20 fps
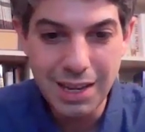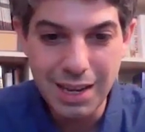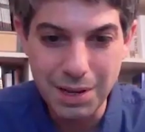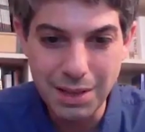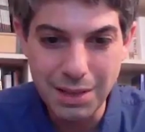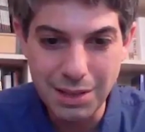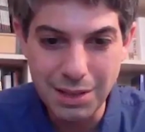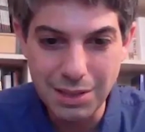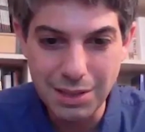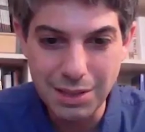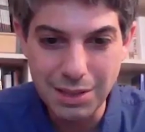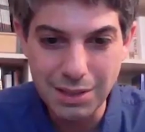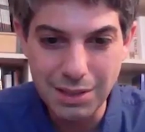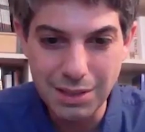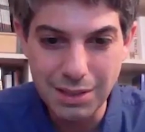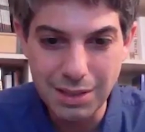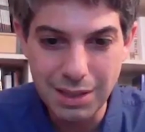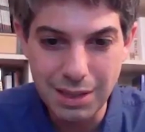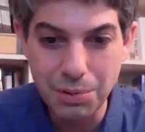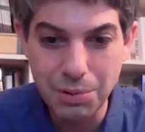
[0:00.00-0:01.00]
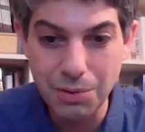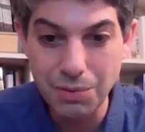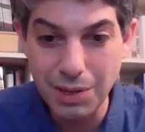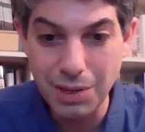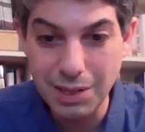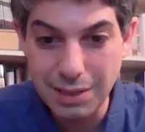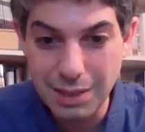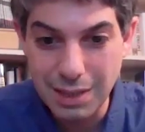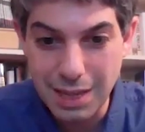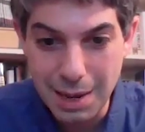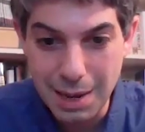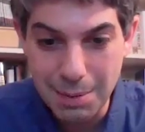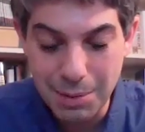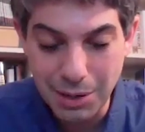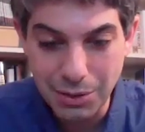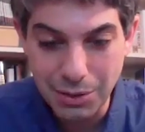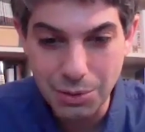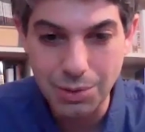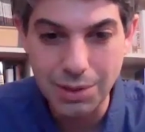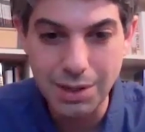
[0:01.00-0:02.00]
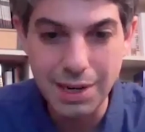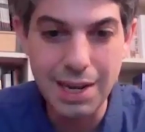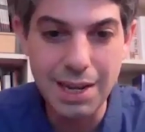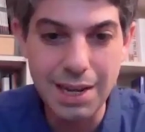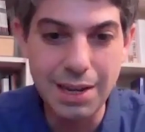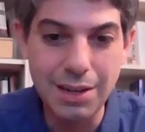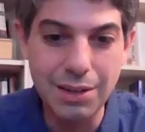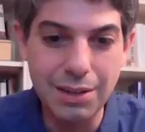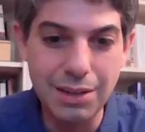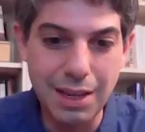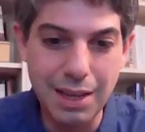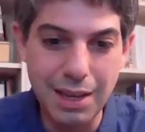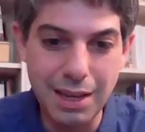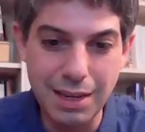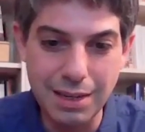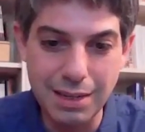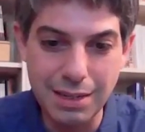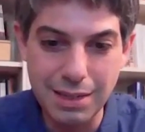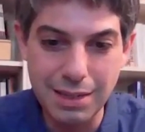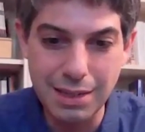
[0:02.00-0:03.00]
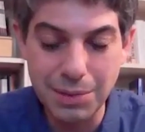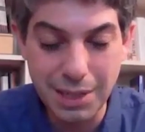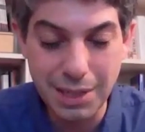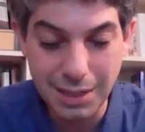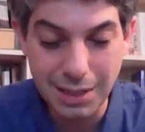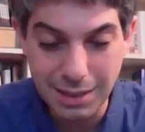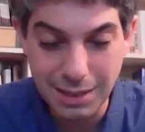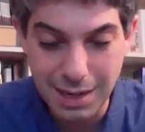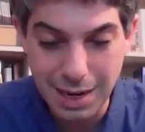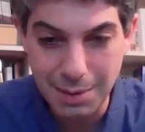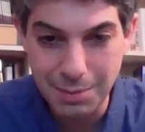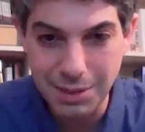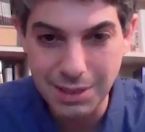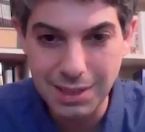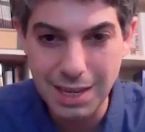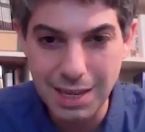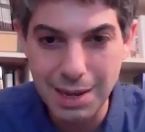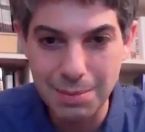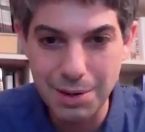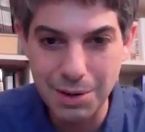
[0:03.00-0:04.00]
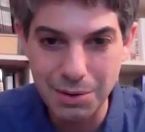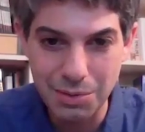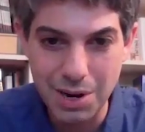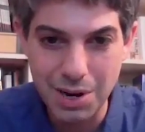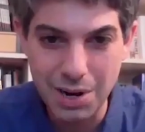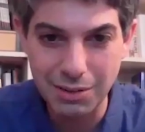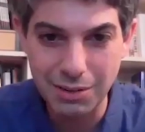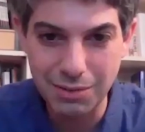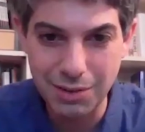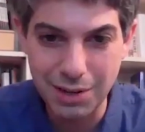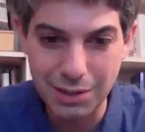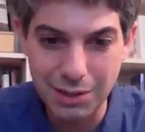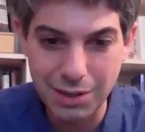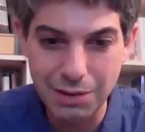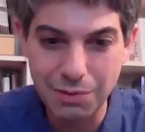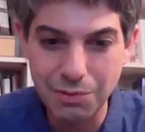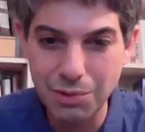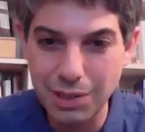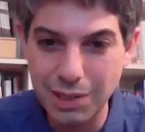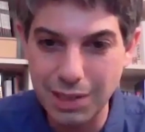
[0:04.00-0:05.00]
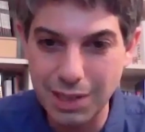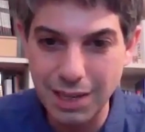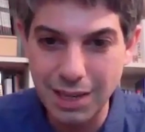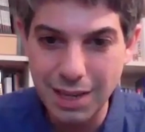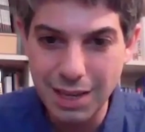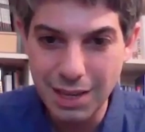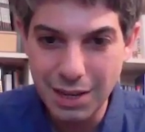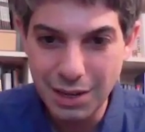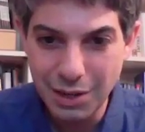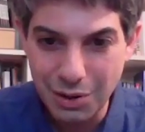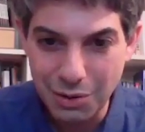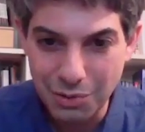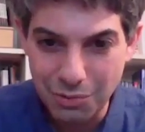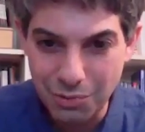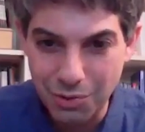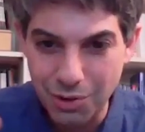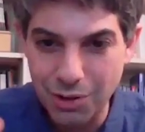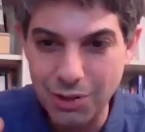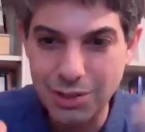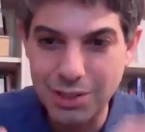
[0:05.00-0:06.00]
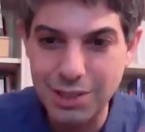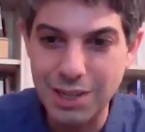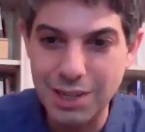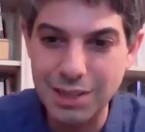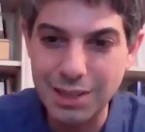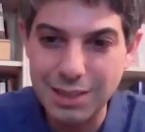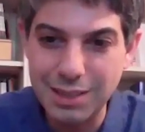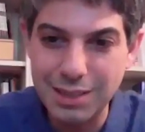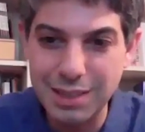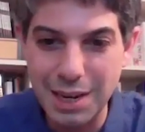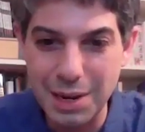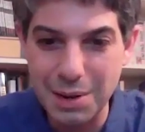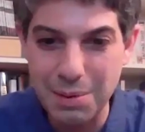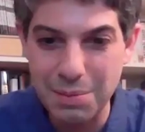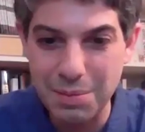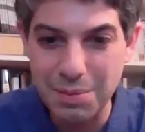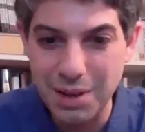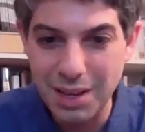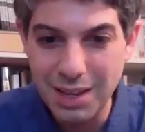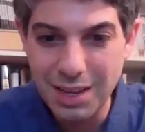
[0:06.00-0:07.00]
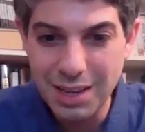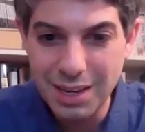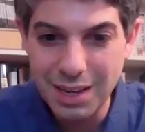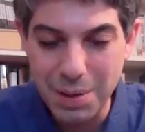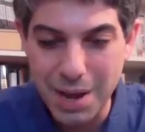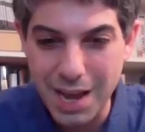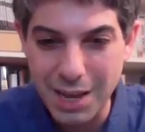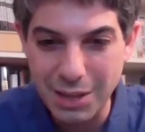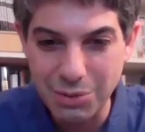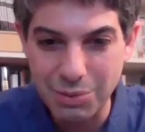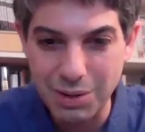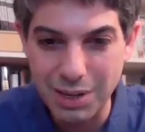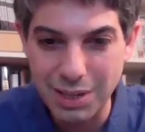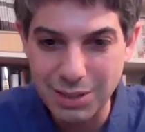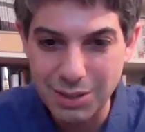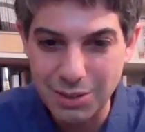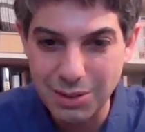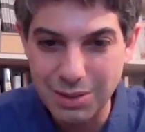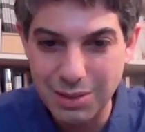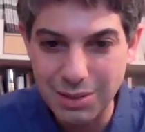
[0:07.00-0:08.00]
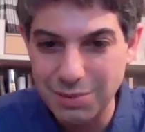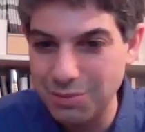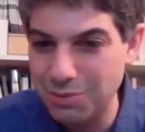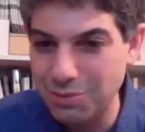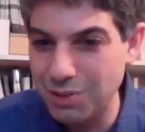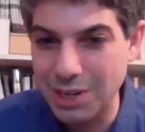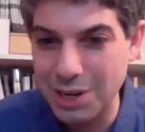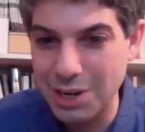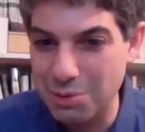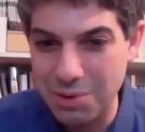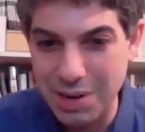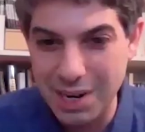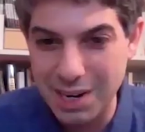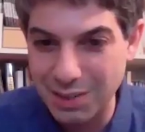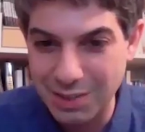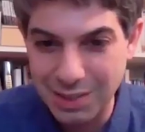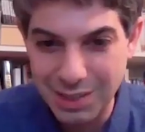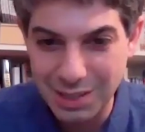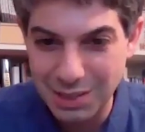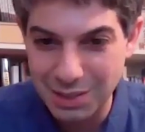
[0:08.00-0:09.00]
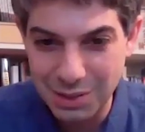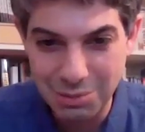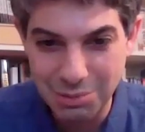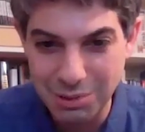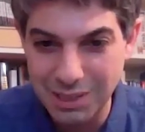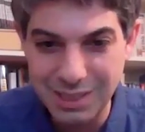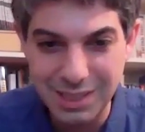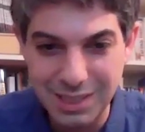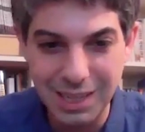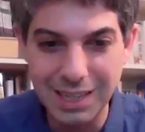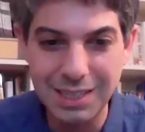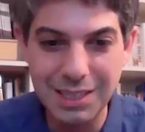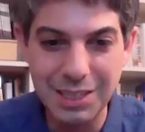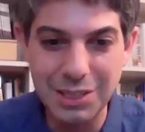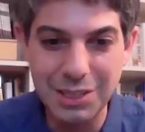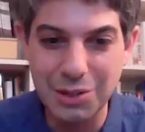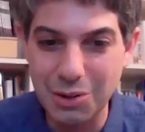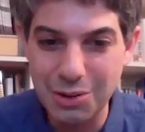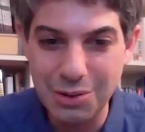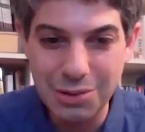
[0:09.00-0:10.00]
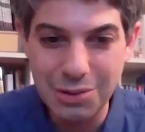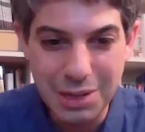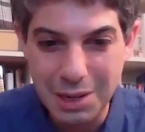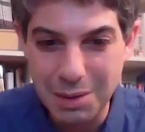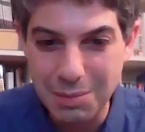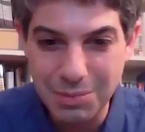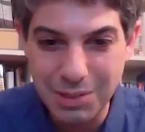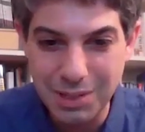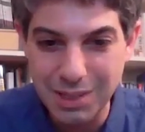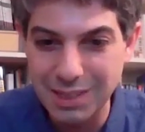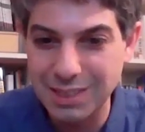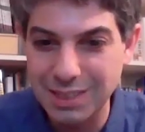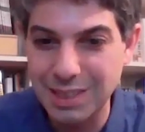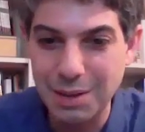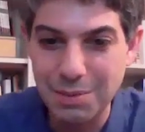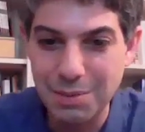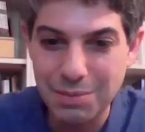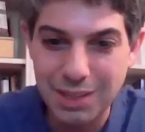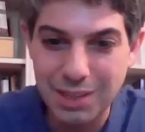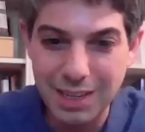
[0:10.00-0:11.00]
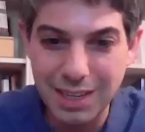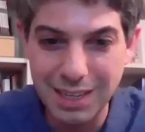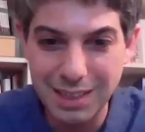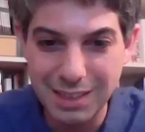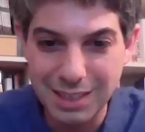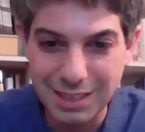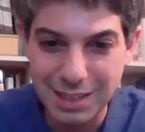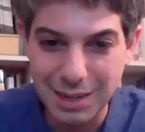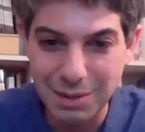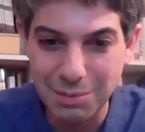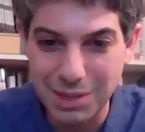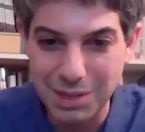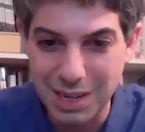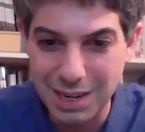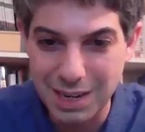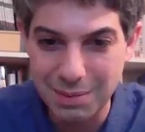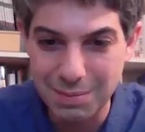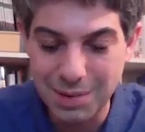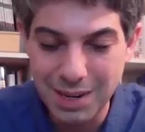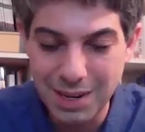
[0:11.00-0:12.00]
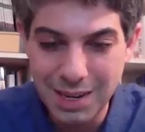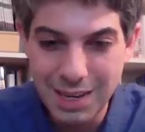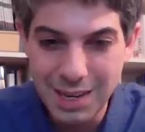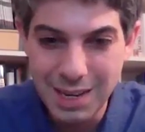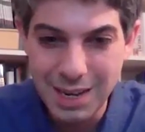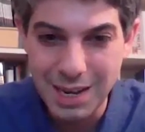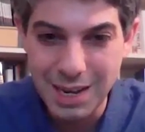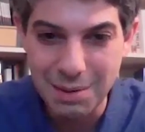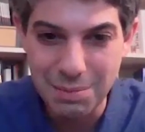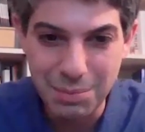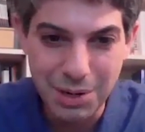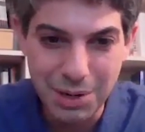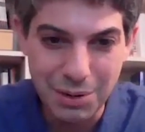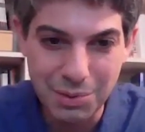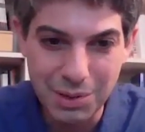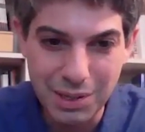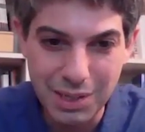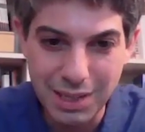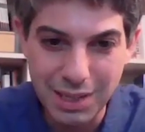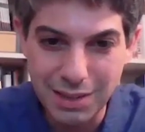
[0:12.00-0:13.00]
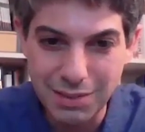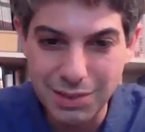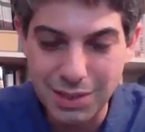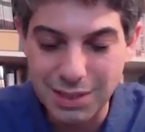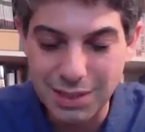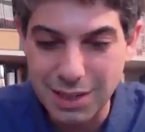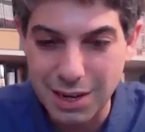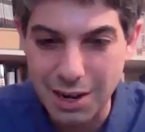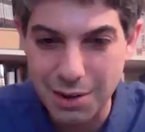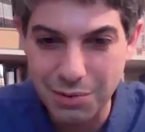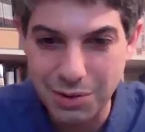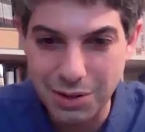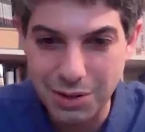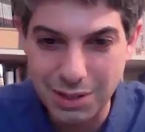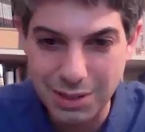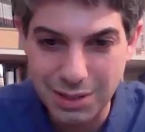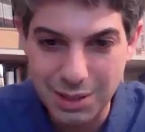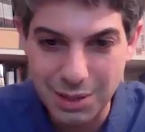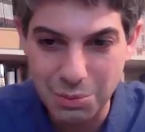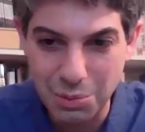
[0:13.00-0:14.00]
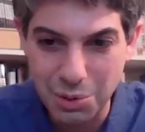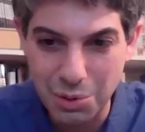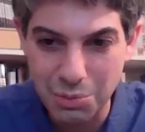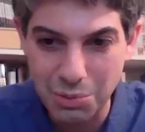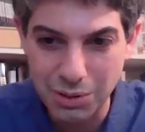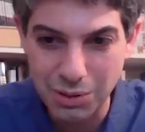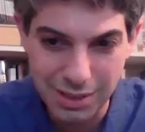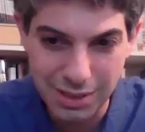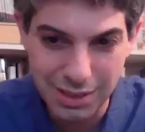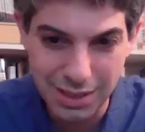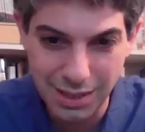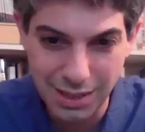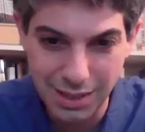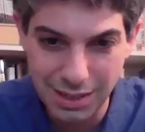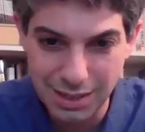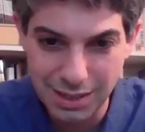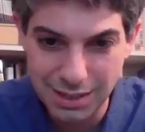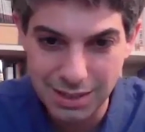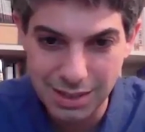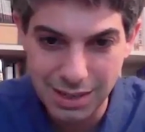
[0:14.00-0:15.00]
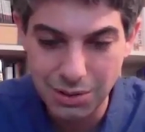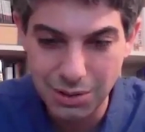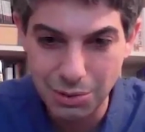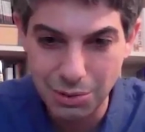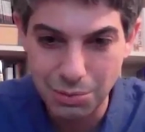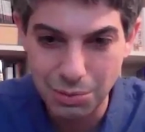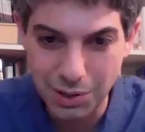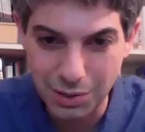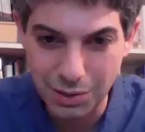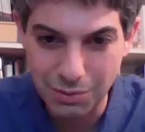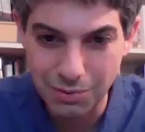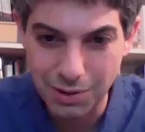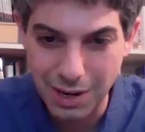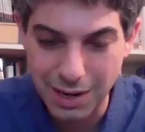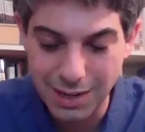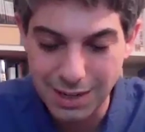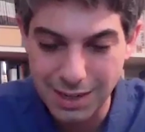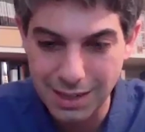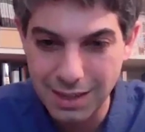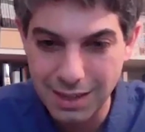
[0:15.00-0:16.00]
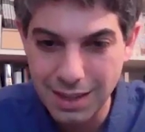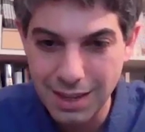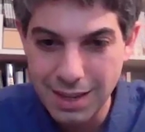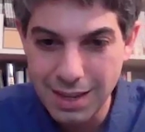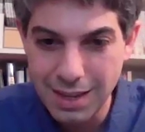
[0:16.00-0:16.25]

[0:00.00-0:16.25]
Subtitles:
And this is Praveen's lab at Cornell and Sandy Simon's lab at Rockefeller have really converged on the same pathway. So it's very rare that three scientists all come to the same thing at the same time, but it really gives us confidence that what we're seeing is a real finding.